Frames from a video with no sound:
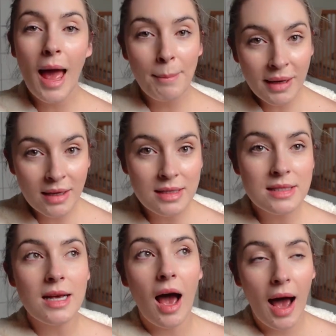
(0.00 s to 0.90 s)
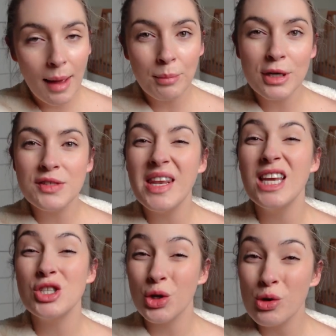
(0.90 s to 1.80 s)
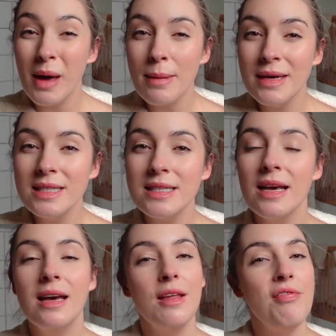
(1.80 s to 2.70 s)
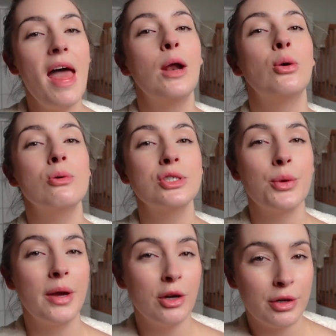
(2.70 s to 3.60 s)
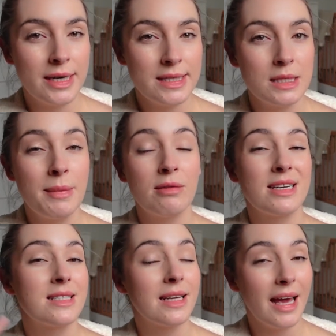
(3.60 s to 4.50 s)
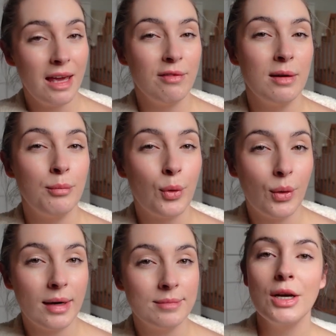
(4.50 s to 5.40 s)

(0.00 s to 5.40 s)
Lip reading: And because I'm breastfeeding 2 babies, that also increases my risk even more.